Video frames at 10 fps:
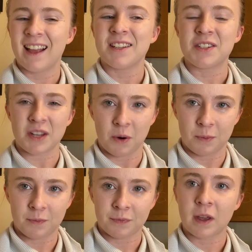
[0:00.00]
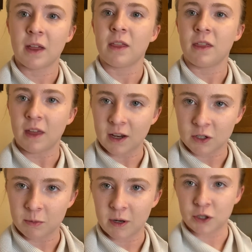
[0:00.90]
So thanks
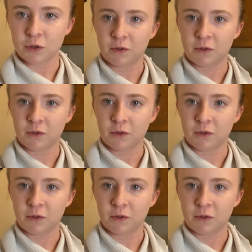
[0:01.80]
so much